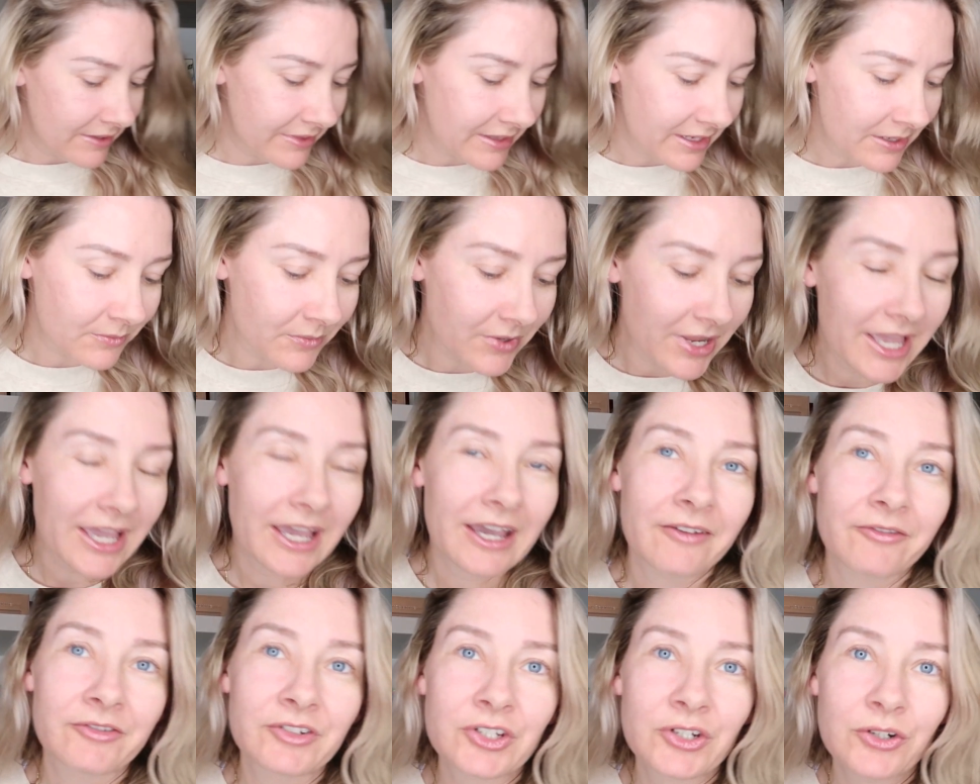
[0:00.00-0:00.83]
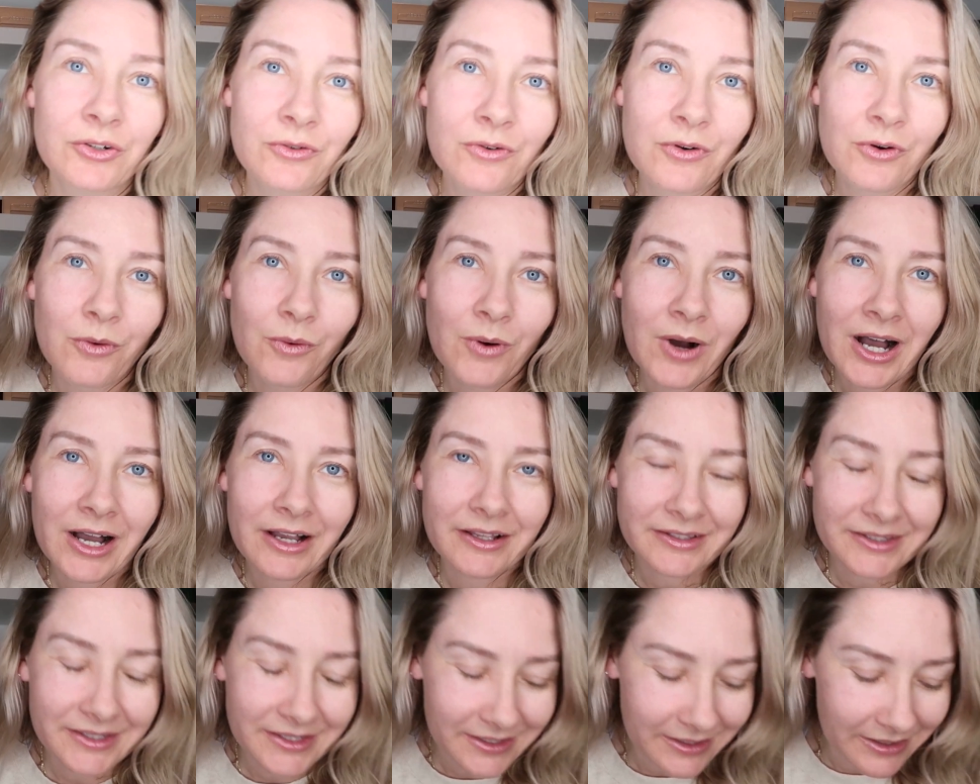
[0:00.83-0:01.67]
And then we have two
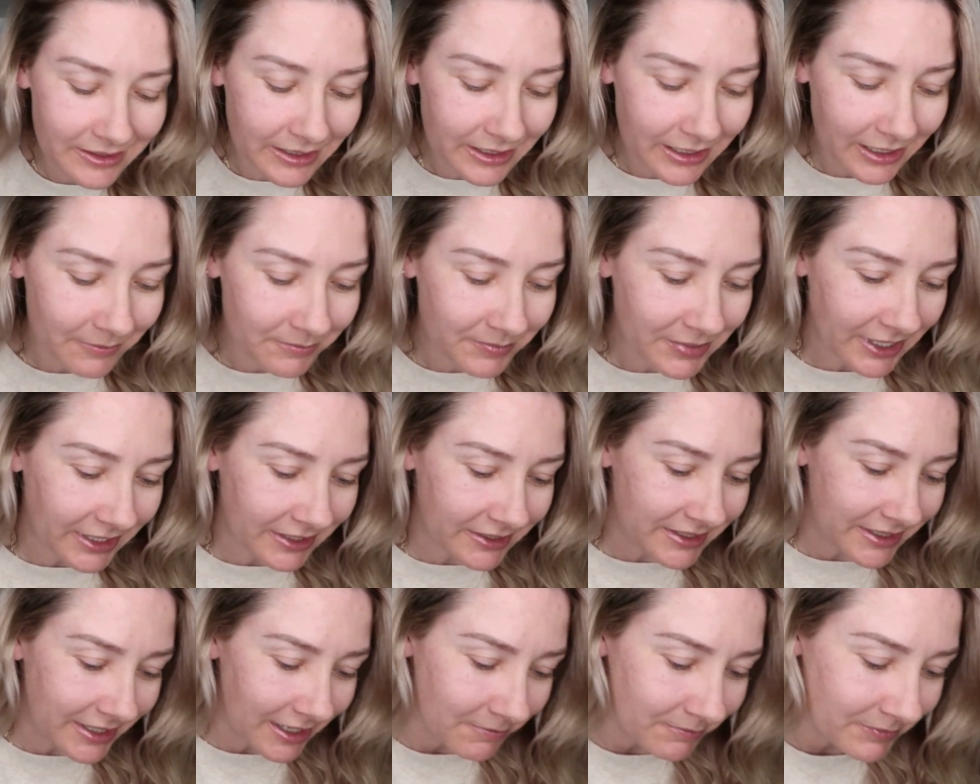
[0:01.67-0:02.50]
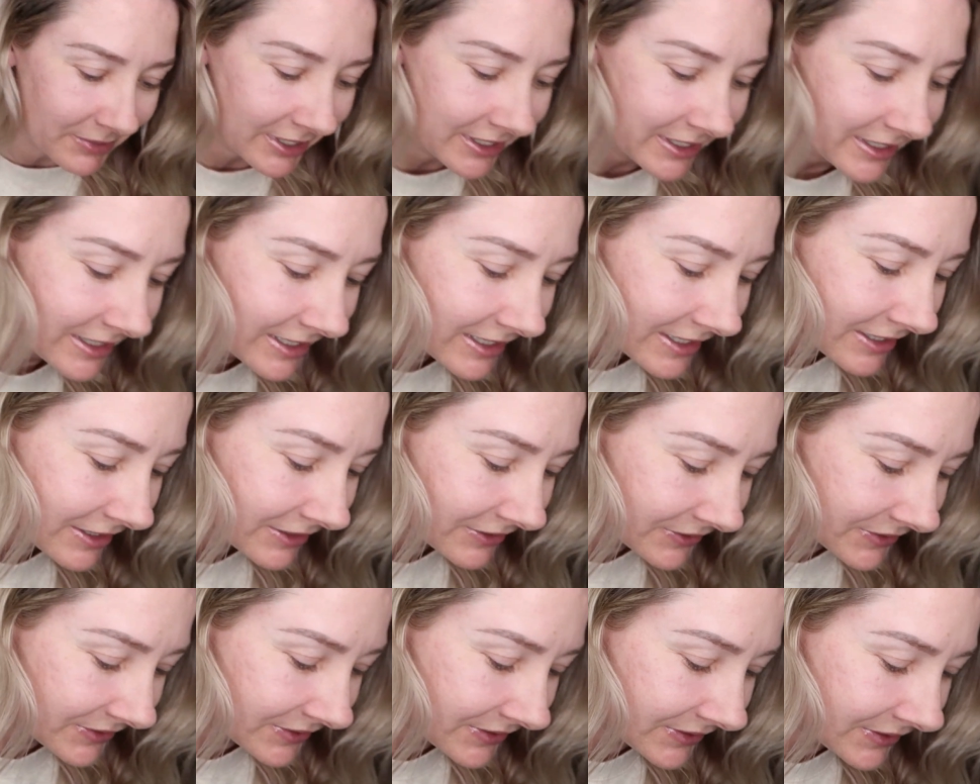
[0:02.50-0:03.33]
quads that I picked up.
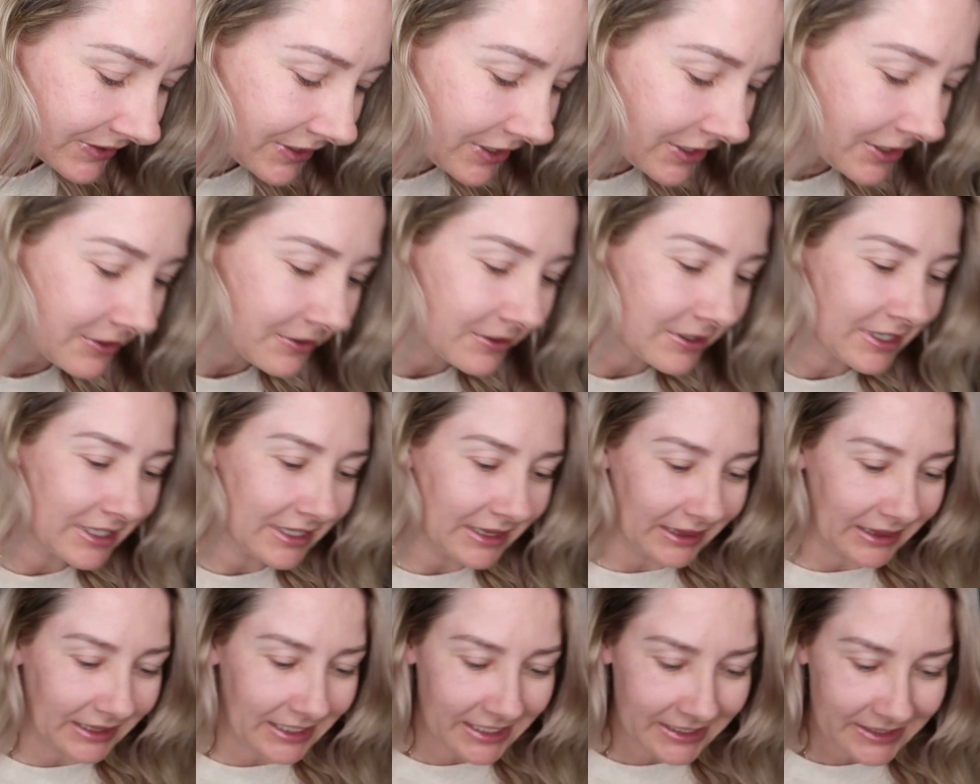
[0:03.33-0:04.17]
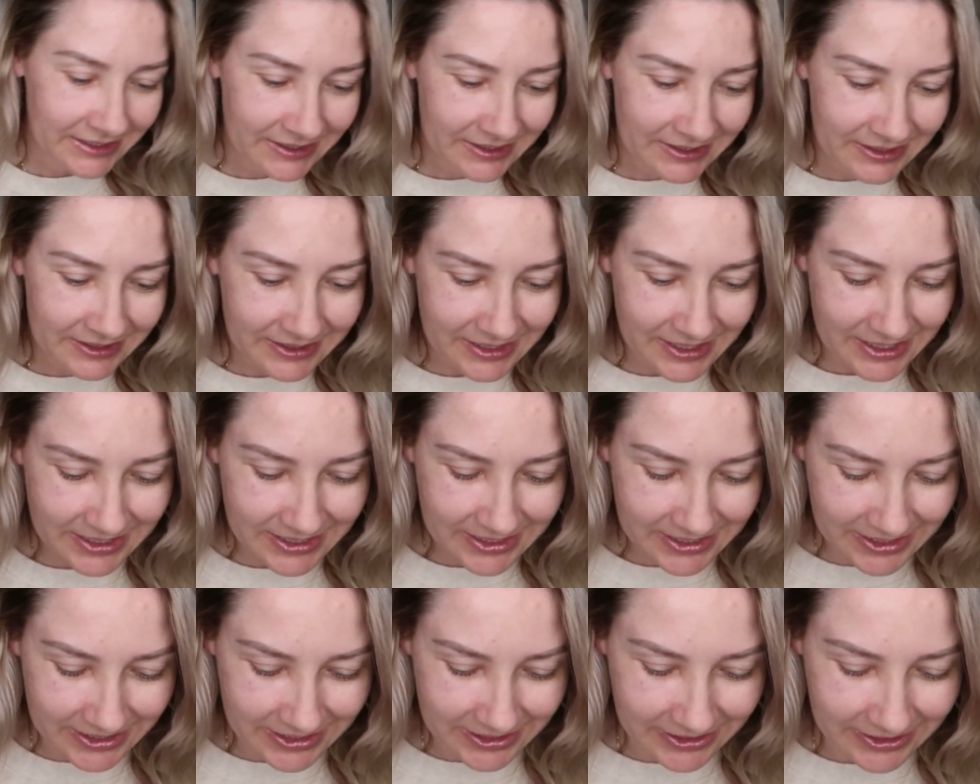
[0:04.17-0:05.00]
So let's see
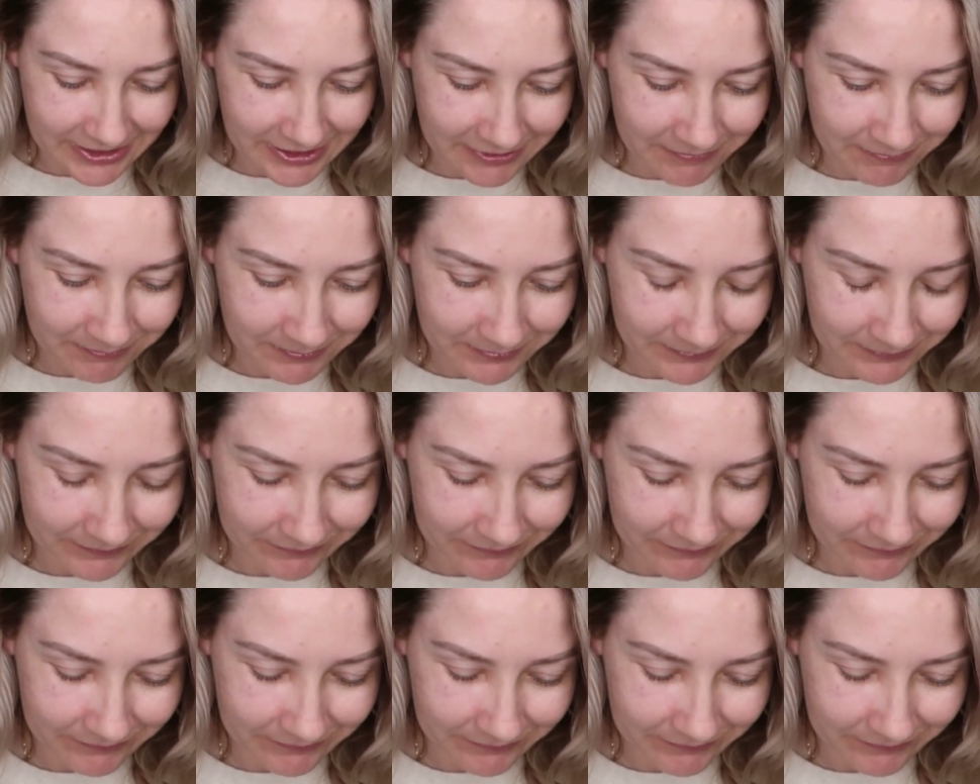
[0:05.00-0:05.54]
here.